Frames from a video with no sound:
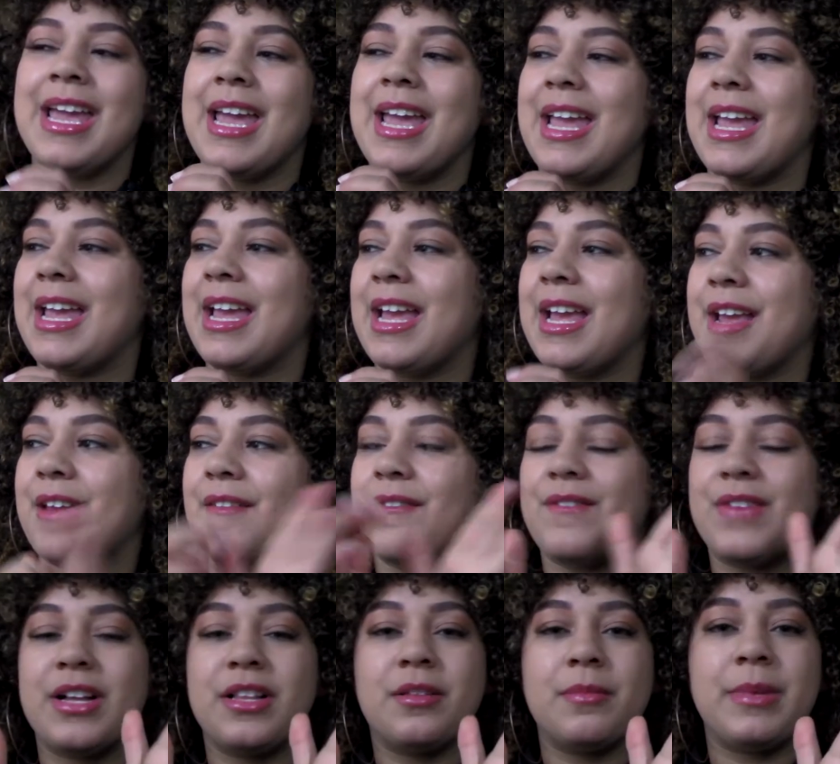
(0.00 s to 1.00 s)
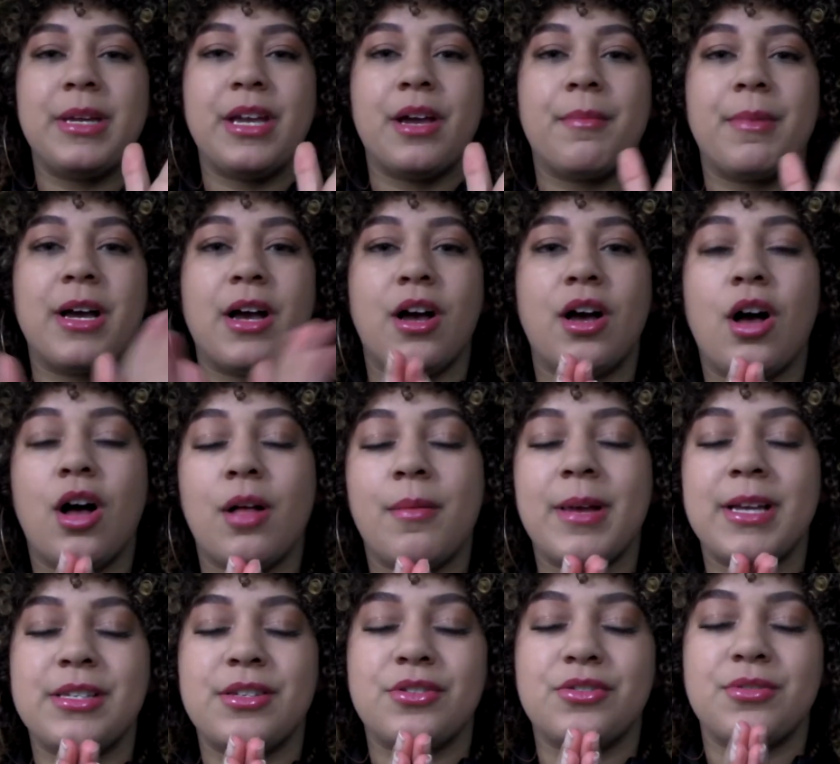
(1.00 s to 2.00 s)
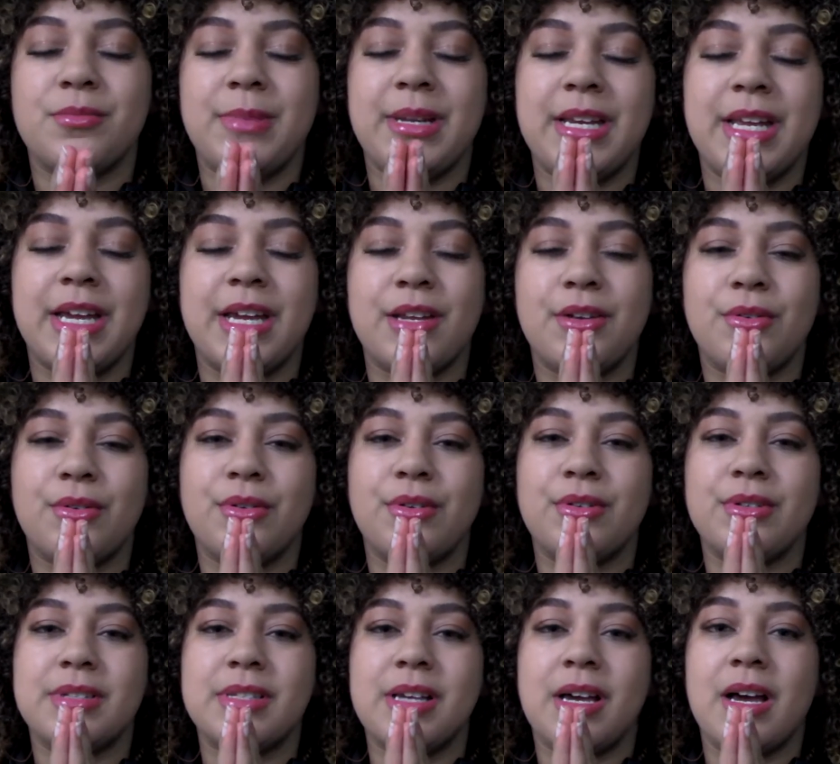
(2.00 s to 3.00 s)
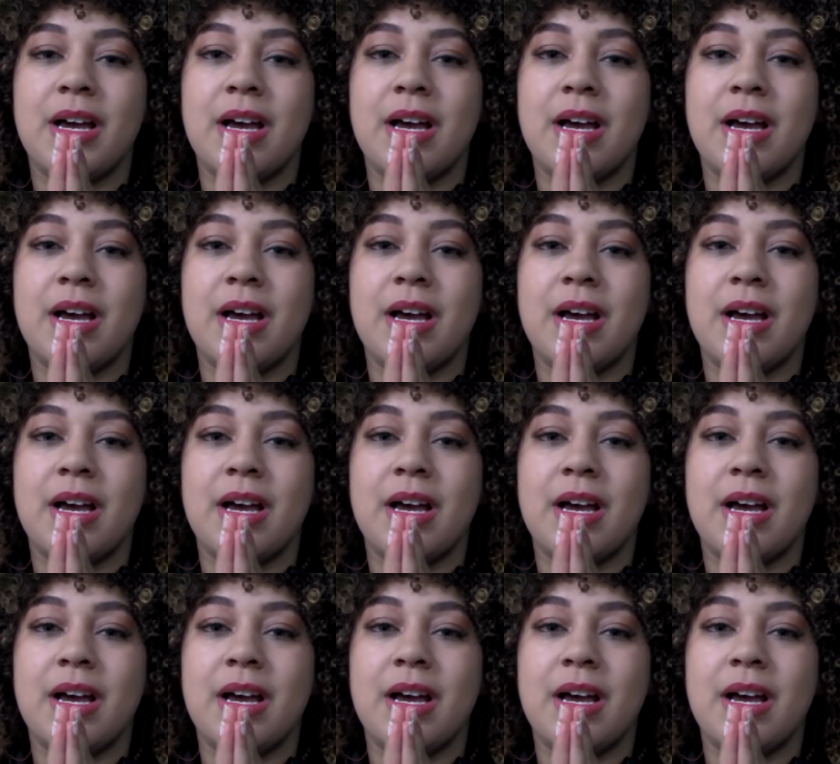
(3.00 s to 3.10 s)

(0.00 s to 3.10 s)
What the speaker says: And follow me on all my social media handles.